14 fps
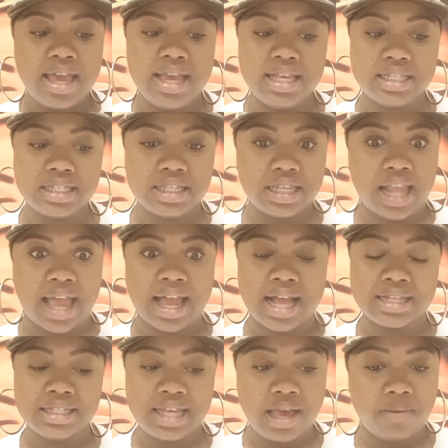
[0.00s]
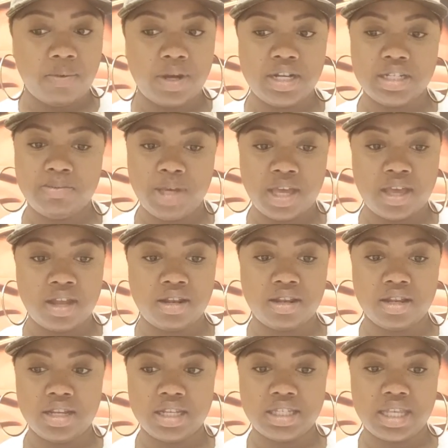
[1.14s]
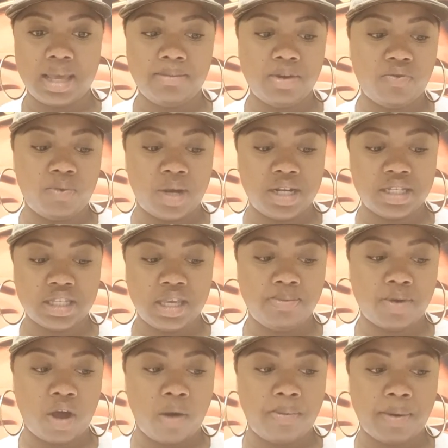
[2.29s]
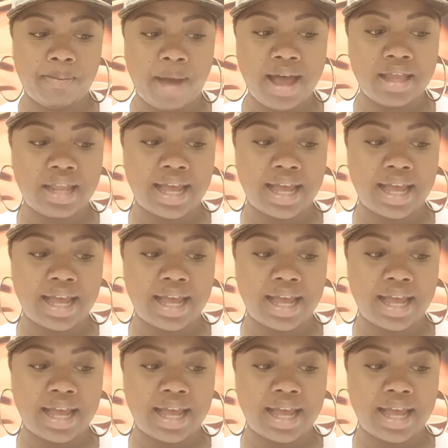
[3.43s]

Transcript: it's like I said, one is being deceptive, one is keeping an open mind.